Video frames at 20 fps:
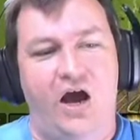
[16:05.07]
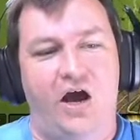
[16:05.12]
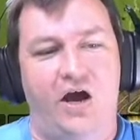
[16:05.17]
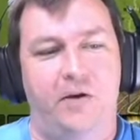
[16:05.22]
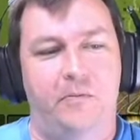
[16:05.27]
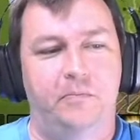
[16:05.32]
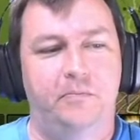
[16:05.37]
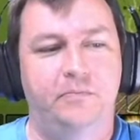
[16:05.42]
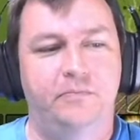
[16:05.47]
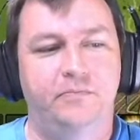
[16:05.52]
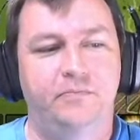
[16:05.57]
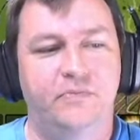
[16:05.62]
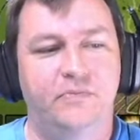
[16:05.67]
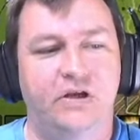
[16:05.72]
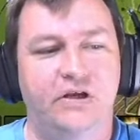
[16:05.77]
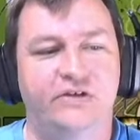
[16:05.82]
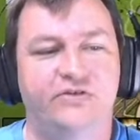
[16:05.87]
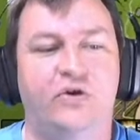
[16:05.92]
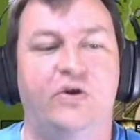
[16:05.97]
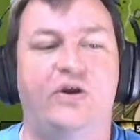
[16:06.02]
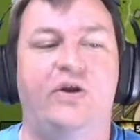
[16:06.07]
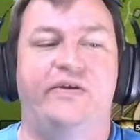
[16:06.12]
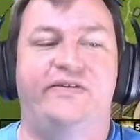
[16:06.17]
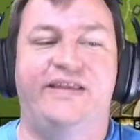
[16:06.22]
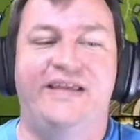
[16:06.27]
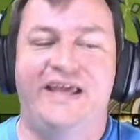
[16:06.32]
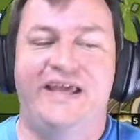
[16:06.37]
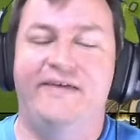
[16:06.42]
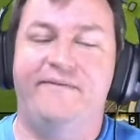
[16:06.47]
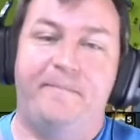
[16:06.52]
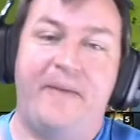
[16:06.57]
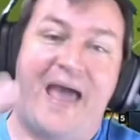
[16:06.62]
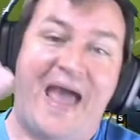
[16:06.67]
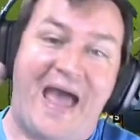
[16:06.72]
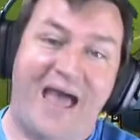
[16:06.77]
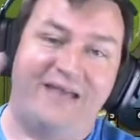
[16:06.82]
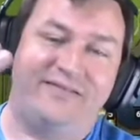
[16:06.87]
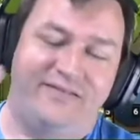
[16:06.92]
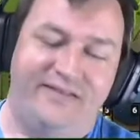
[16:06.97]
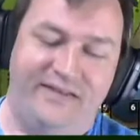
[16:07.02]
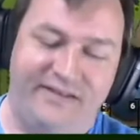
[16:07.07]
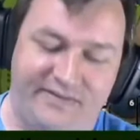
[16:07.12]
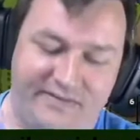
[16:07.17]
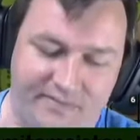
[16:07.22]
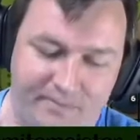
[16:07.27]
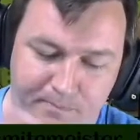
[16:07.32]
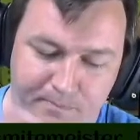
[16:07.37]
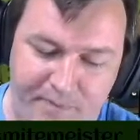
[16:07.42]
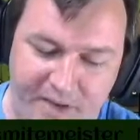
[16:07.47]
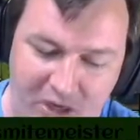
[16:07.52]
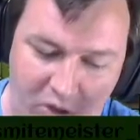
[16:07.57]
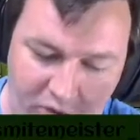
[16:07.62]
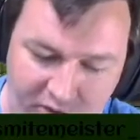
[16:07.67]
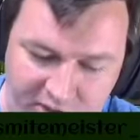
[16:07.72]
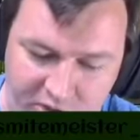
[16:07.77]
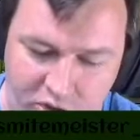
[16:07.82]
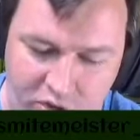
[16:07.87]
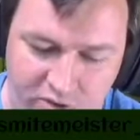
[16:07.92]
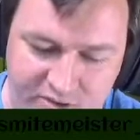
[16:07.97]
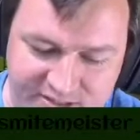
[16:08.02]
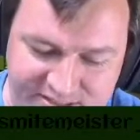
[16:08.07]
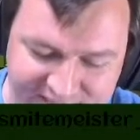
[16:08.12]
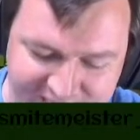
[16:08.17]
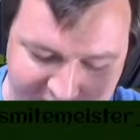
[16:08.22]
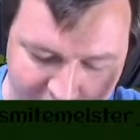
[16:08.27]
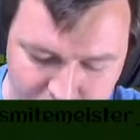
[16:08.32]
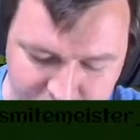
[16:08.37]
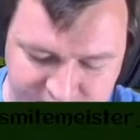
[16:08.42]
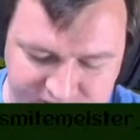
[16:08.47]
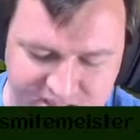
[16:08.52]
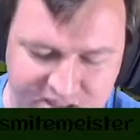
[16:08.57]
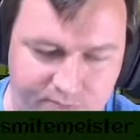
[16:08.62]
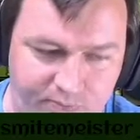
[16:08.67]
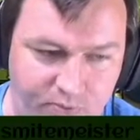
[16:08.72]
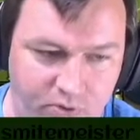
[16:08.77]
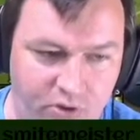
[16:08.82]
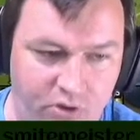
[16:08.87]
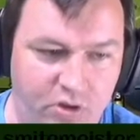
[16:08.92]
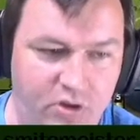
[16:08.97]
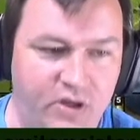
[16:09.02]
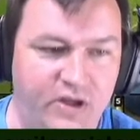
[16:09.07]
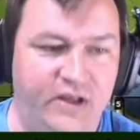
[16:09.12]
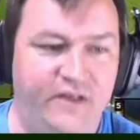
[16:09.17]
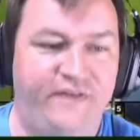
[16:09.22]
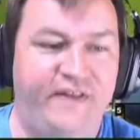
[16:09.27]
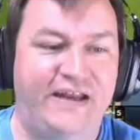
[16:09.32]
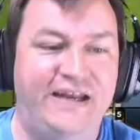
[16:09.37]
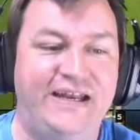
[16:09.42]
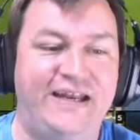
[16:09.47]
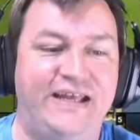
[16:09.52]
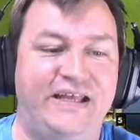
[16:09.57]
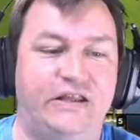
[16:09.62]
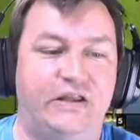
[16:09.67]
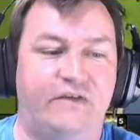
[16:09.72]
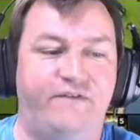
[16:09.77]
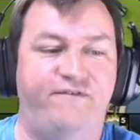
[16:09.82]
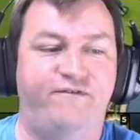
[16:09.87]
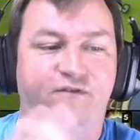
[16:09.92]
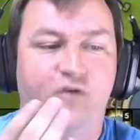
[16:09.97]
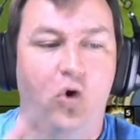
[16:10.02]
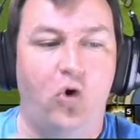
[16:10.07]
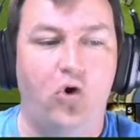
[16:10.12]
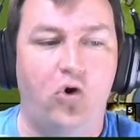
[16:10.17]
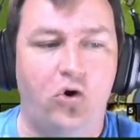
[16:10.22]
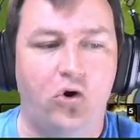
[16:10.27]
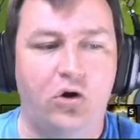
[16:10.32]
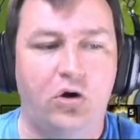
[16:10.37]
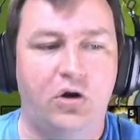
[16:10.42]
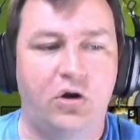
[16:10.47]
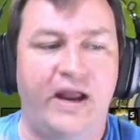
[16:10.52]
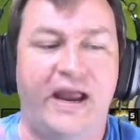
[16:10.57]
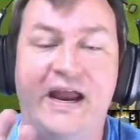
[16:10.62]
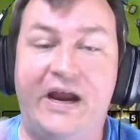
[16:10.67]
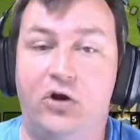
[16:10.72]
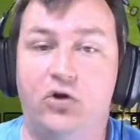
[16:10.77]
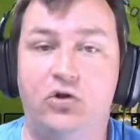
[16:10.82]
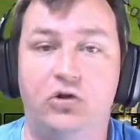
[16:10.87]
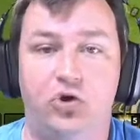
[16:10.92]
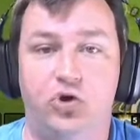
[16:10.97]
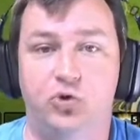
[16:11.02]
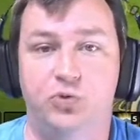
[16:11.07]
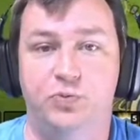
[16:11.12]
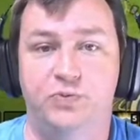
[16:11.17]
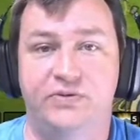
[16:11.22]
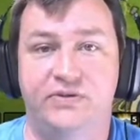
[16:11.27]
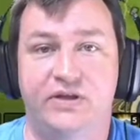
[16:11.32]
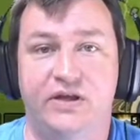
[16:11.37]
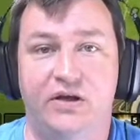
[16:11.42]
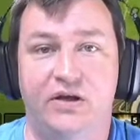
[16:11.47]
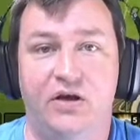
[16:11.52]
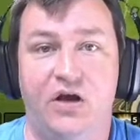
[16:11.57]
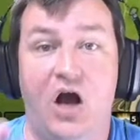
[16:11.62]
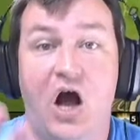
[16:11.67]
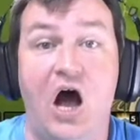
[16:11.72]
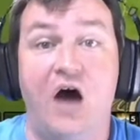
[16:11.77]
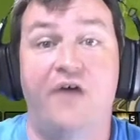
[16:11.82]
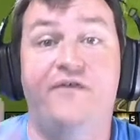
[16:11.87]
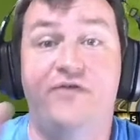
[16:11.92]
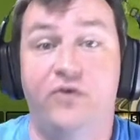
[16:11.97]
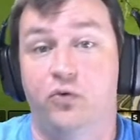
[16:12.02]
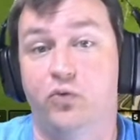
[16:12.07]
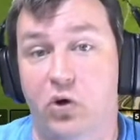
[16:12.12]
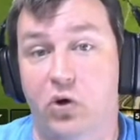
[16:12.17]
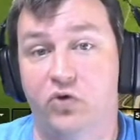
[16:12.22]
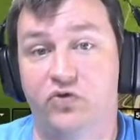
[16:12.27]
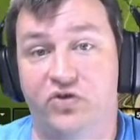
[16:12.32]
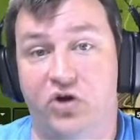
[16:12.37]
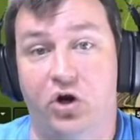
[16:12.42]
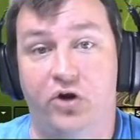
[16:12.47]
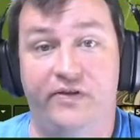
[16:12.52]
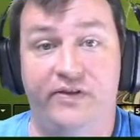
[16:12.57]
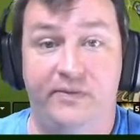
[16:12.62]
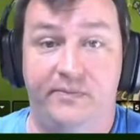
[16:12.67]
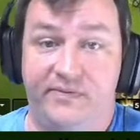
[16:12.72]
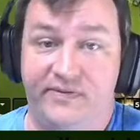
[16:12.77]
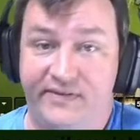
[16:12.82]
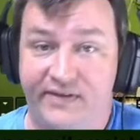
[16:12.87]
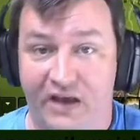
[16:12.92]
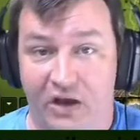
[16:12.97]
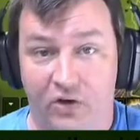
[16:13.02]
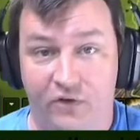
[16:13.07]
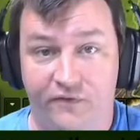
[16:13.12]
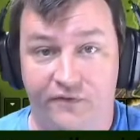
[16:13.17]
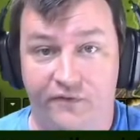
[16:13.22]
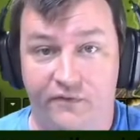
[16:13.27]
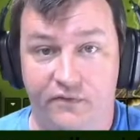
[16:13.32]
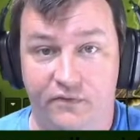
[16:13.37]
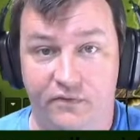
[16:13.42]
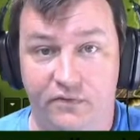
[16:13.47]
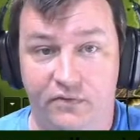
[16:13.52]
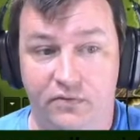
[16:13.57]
So anyways, to get past this barrier down deeper, they need to get the 4 heirlooms of the Rose Guard themselves.